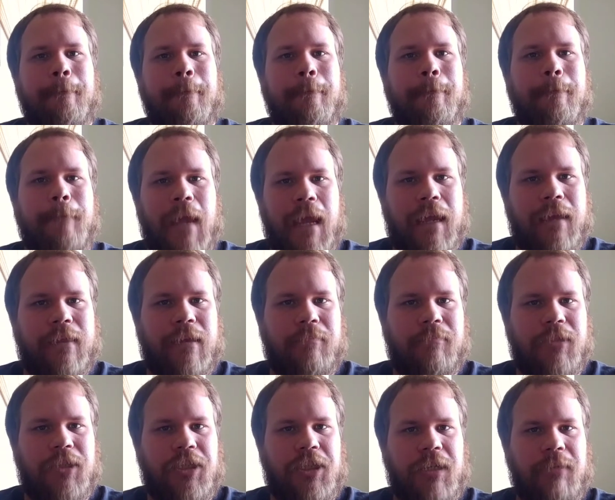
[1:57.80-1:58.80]
make
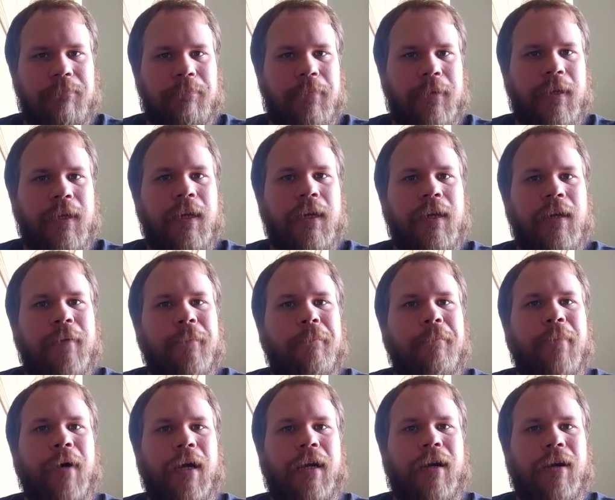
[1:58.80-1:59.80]
them cheap,
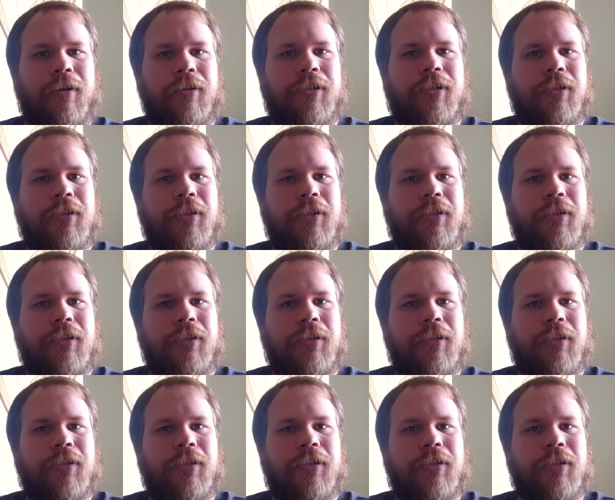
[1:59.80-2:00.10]
but aren't